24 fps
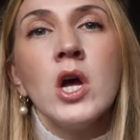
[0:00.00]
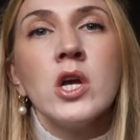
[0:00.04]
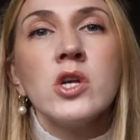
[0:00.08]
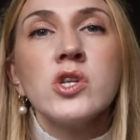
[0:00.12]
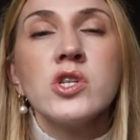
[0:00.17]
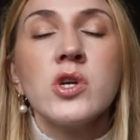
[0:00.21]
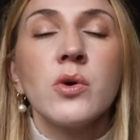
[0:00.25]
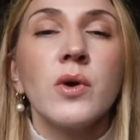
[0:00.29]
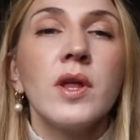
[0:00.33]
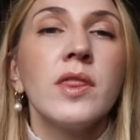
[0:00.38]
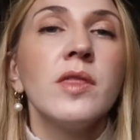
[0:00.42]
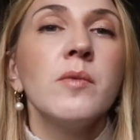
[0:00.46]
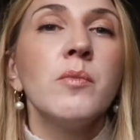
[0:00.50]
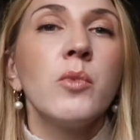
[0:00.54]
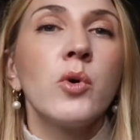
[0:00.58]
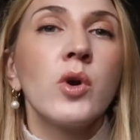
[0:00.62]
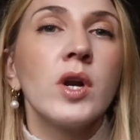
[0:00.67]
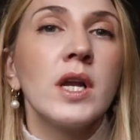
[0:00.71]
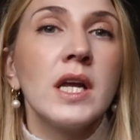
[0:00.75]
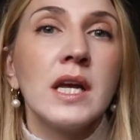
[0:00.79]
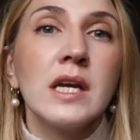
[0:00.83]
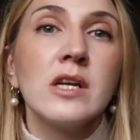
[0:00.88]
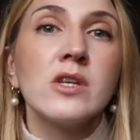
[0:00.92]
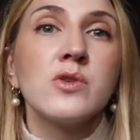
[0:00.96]
So in the
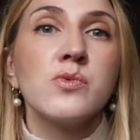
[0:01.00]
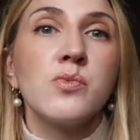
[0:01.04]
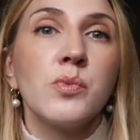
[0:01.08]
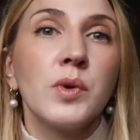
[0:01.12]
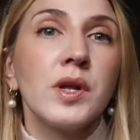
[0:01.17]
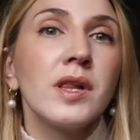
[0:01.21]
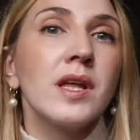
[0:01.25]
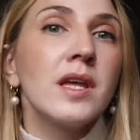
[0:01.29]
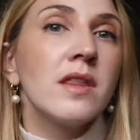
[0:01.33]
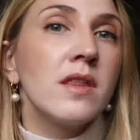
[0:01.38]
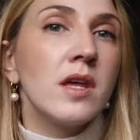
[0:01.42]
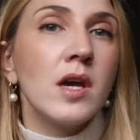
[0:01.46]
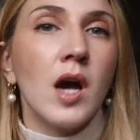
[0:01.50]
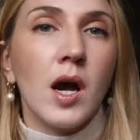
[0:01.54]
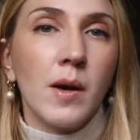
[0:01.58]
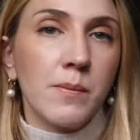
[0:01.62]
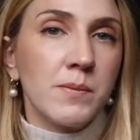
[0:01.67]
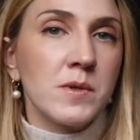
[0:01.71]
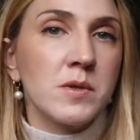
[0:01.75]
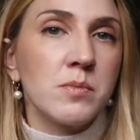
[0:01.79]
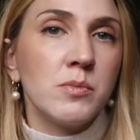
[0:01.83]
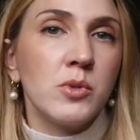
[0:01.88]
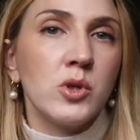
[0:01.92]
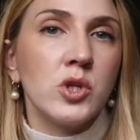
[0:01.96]
morning is really the
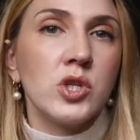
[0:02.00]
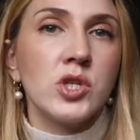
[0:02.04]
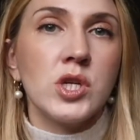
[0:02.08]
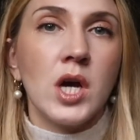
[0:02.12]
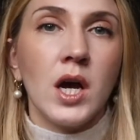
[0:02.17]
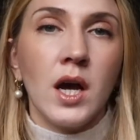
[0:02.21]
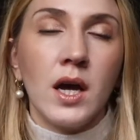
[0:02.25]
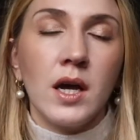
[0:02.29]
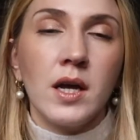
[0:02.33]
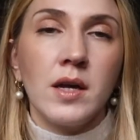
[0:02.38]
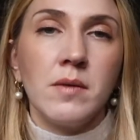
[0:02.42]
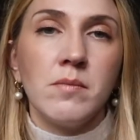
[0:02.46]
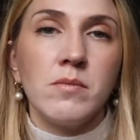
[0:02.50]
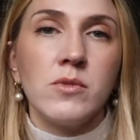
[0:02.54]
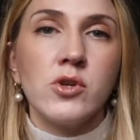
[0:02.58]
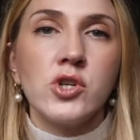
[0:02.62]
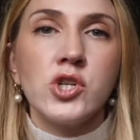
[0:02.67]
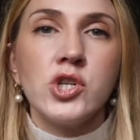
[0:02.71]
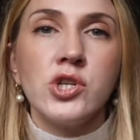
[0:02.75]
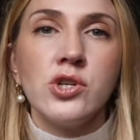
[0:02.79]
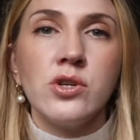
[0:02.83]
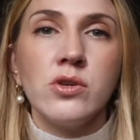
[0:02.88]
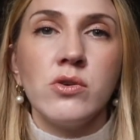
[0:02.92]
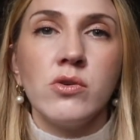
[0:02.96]
optimal time
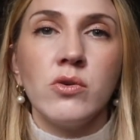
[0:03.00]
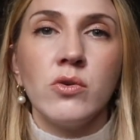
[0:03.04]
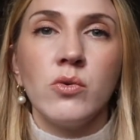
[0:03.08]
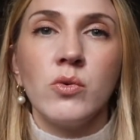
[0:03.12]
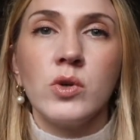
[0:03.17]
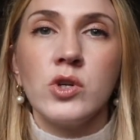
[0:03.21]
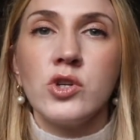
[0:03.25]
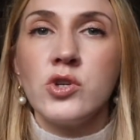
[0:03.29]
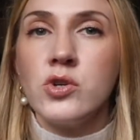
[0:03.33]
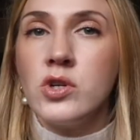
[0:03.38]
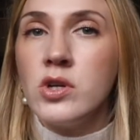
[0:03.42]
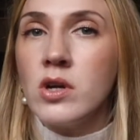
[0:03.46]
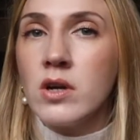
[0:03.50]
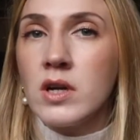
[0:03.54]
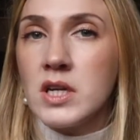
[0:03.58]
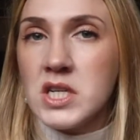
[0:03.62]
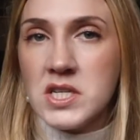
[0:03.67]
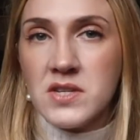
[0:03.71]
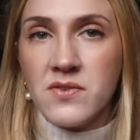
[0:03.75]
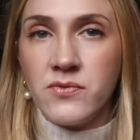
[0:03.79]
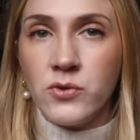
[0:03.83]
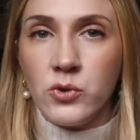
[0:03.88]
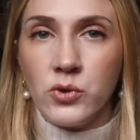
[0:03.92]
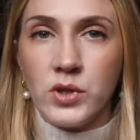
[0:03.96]
to do your
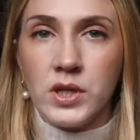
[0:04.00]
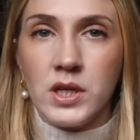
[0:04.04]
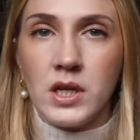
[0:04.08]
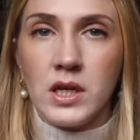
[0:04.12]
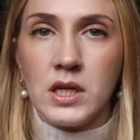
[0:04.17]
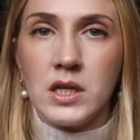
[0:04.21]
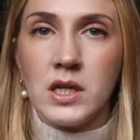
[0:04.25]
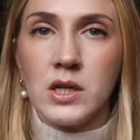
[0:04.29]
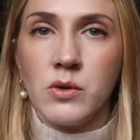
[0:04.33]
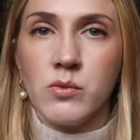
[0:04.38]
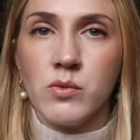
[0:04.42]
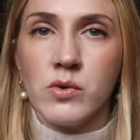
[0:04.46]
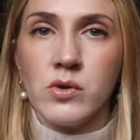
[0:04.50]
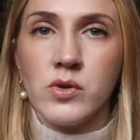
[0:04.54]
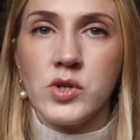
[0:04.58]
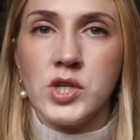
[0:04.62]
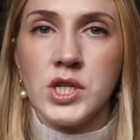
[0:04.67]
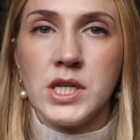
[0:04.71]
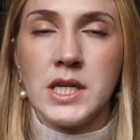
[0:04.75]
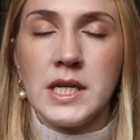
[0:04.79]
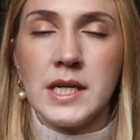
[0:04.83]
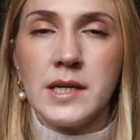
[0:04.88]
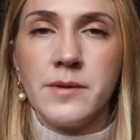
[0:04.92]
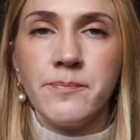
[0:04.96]
exfoliating
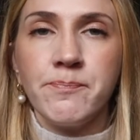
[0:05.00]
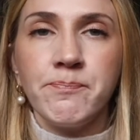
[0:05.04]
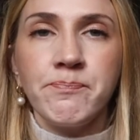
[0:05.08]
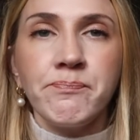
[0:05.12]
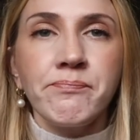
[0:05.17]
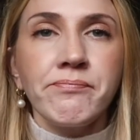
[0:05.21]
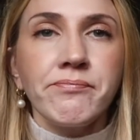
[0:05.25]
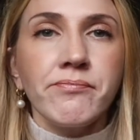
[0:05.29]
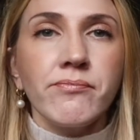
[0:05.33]
routine.